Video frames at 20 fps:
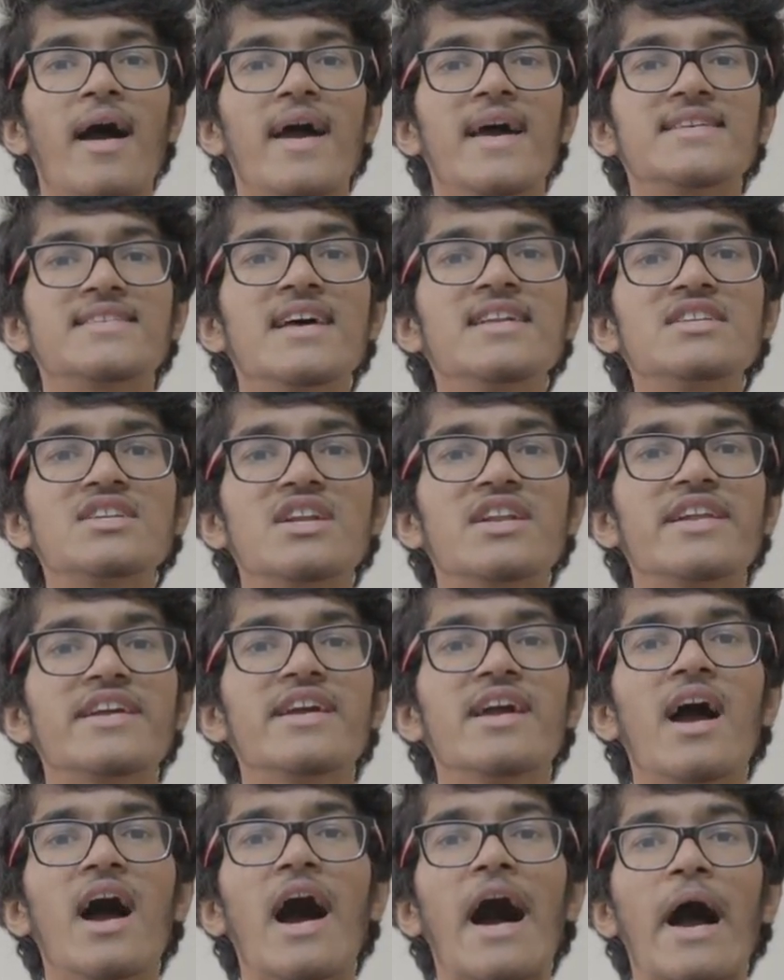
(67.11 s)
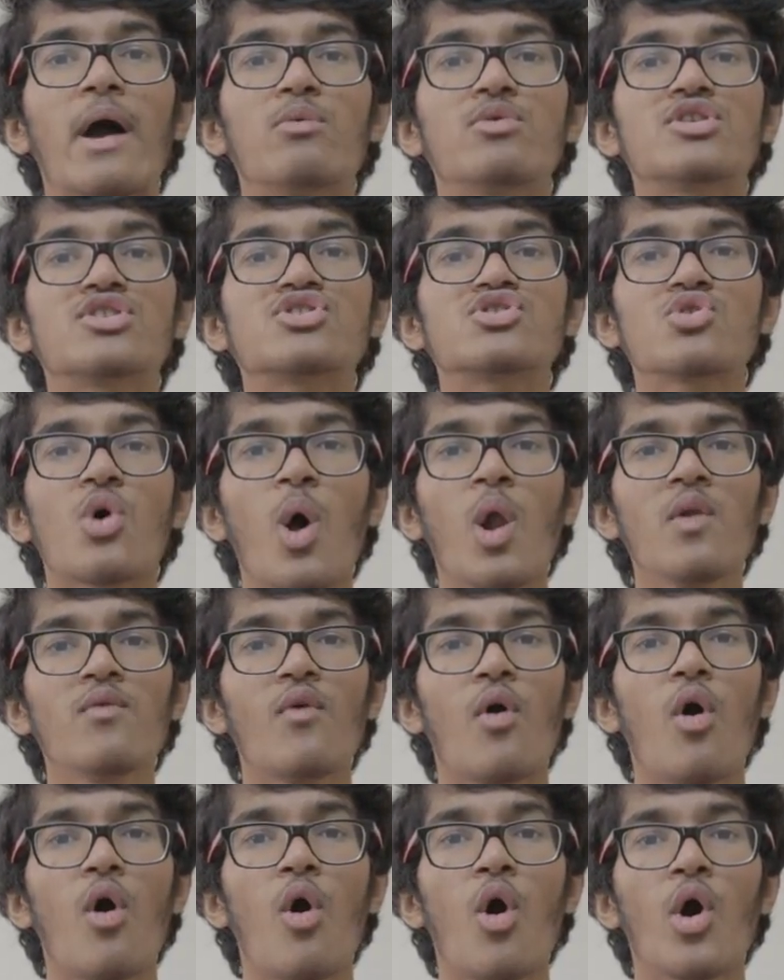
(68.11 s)
Essentially, I would
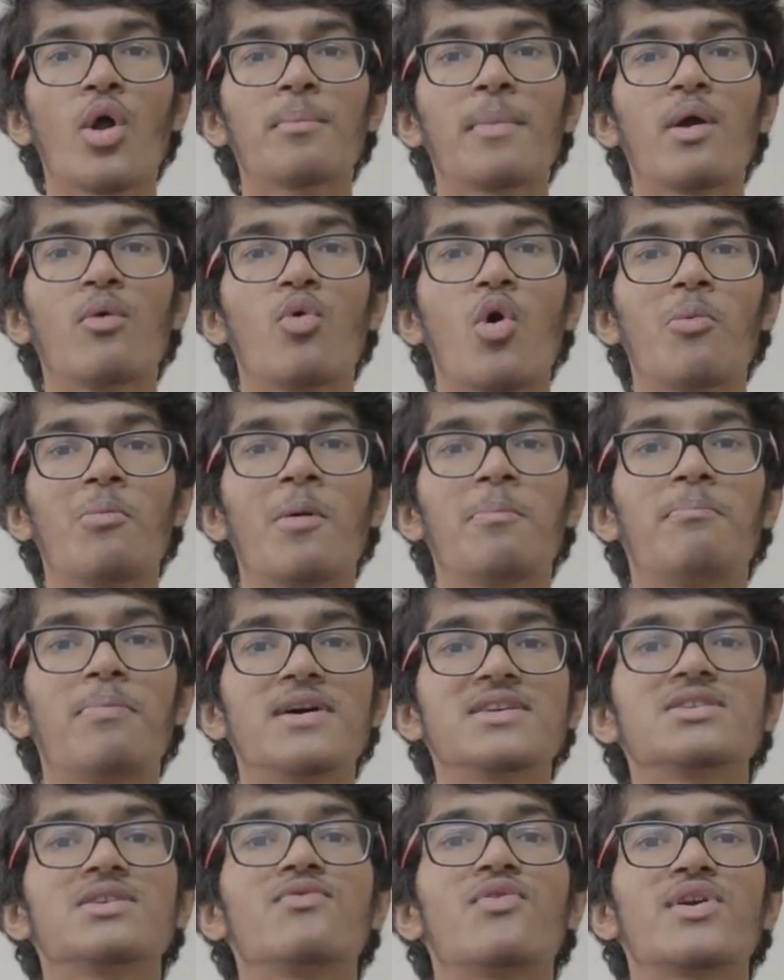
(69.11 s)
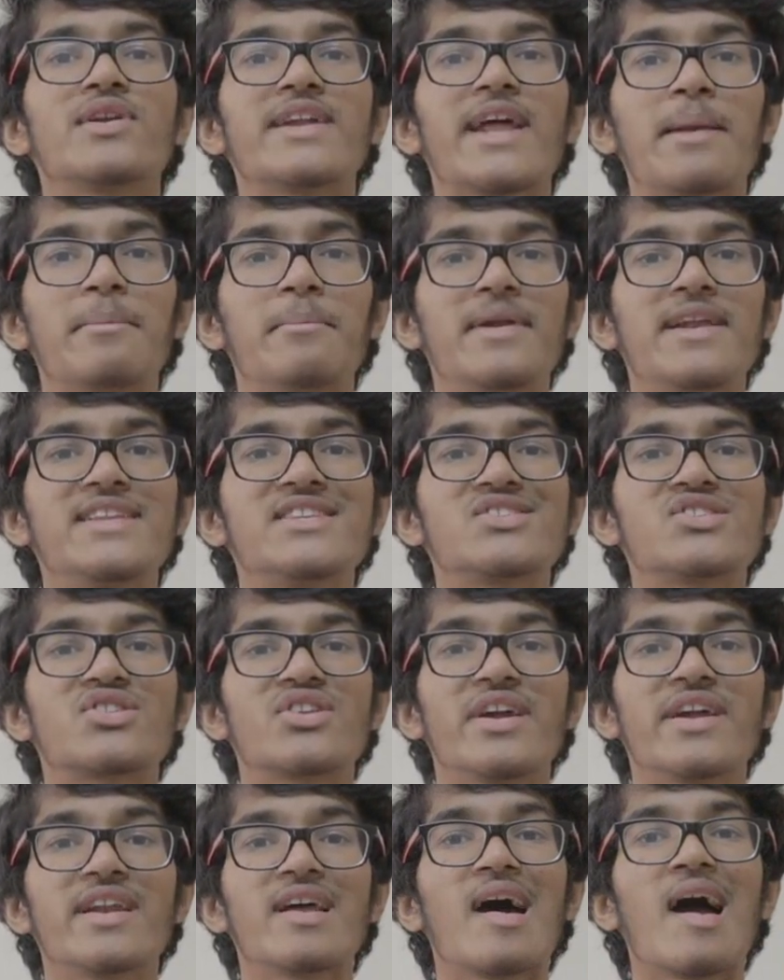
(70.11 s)
solve on my warm-up puzzle for 10 minutes
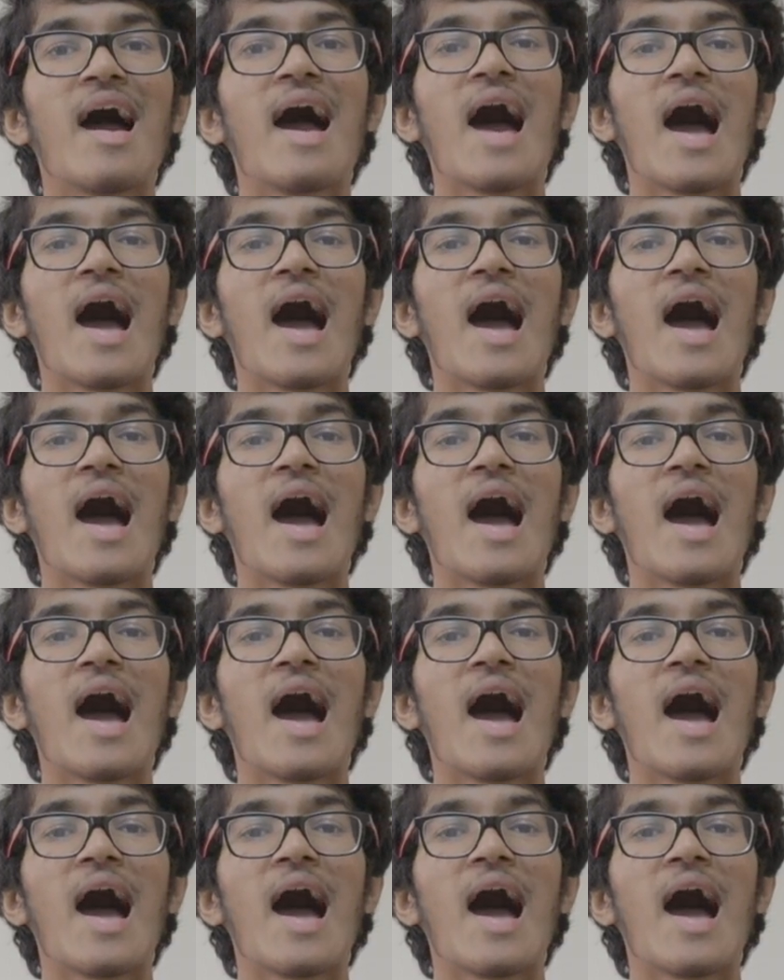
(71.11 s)
straight,